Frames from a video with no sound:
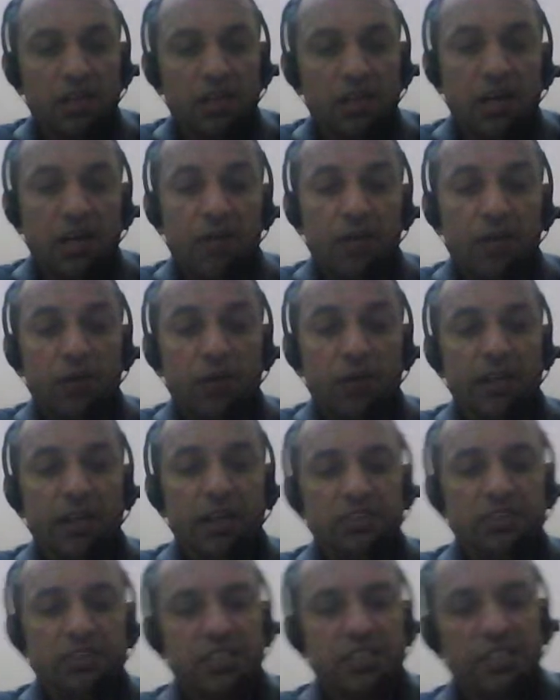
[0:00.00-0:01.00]
Avoid
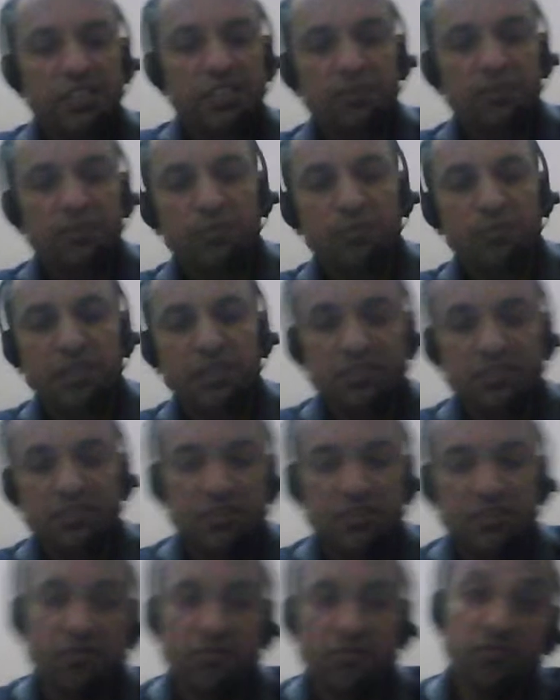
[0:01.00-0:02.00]
jerky movements
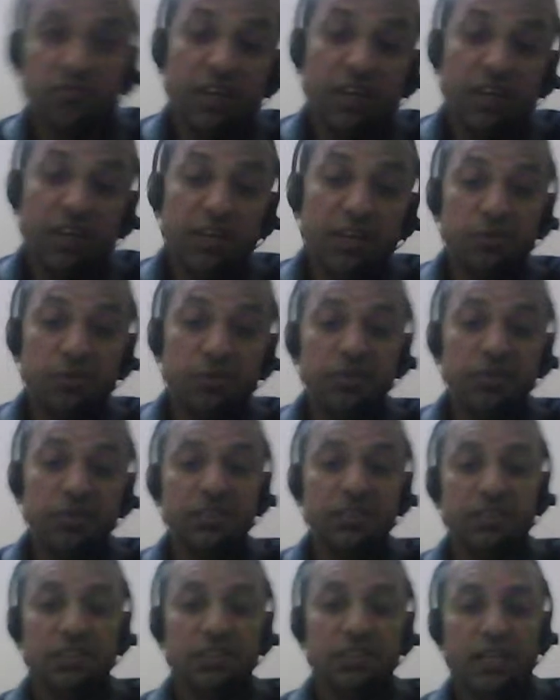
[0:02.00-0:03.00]
while doing
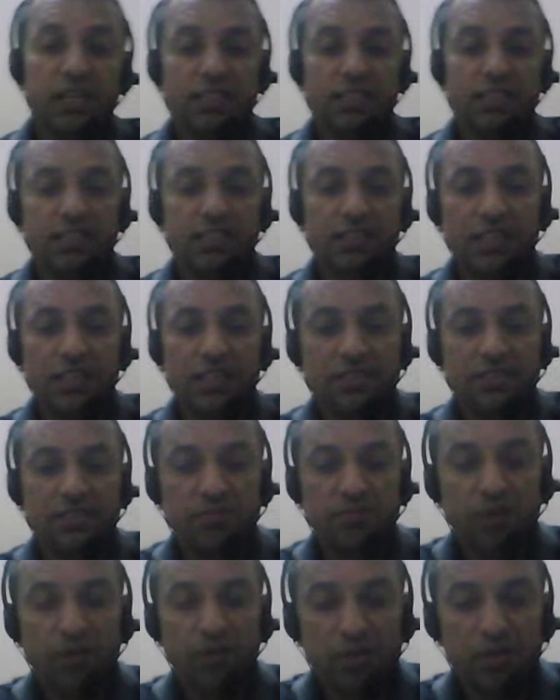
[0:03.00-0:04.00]
exercise
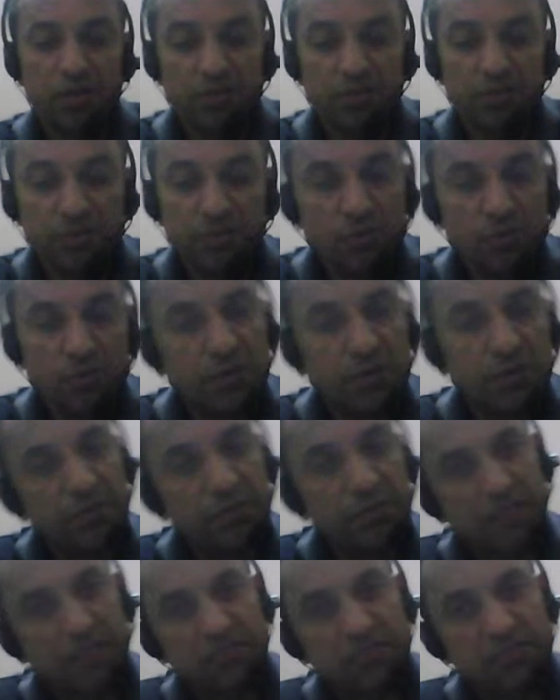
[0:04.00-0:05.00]
for improving
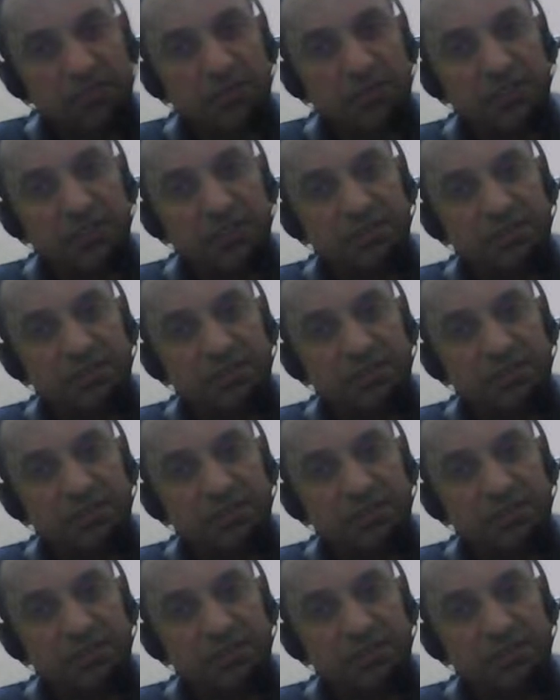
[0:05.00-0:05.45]
flexibility.